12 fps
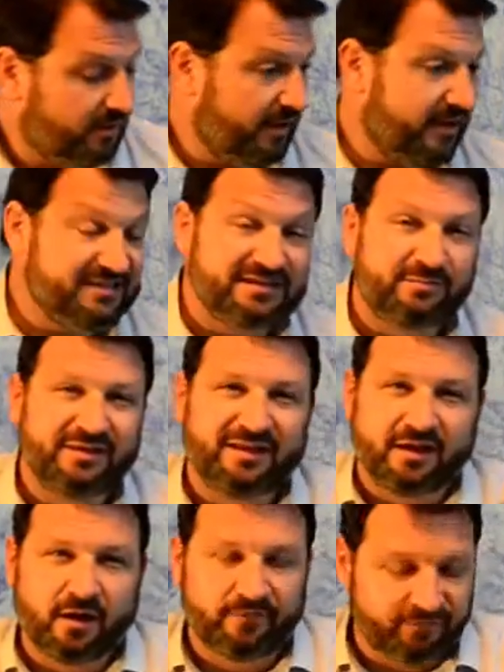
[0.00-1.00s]
Okay, something
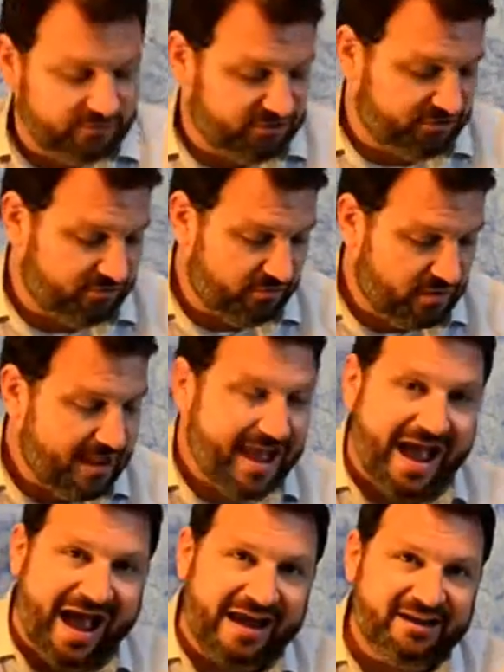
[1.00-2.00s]
that comforts you.
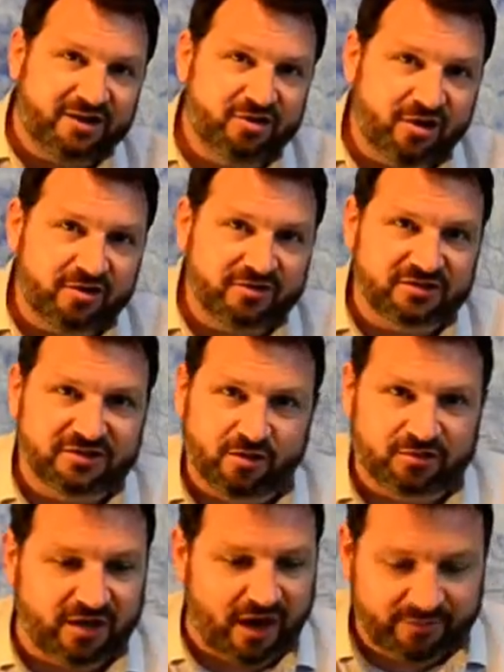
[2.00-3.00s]
How do you cook this
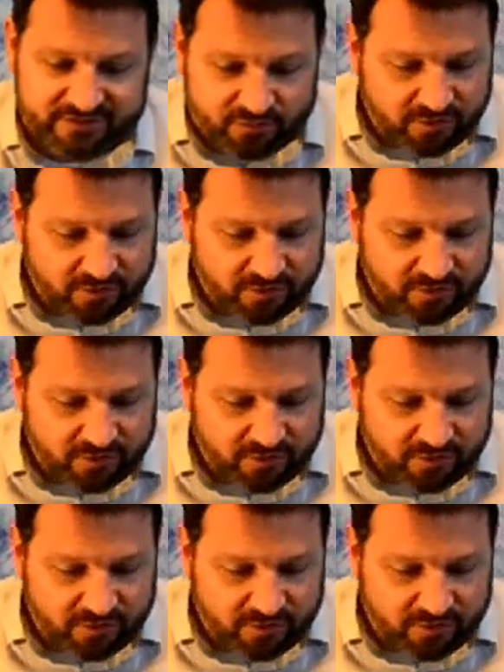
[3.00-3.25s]
though, Thomas?